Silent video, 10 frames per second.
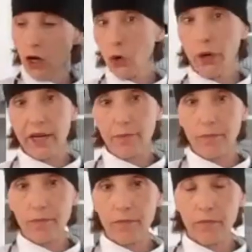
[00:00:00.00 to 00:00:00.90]
cream.
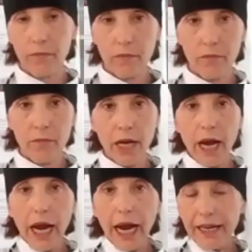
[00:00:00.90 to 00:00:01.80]

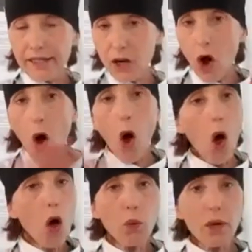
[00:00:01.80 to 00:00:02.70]
It's
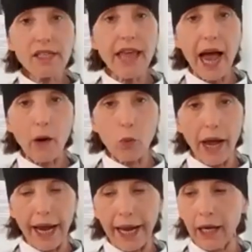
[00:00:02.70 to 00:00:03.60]
always that
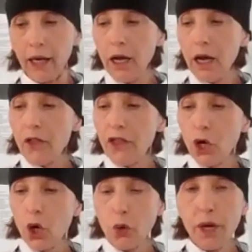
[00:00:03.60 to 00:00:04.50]
way. The
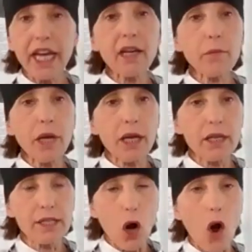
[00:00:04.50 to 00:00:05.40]
cream
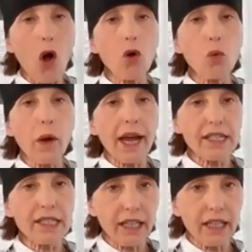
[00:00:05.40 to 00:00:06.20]
is always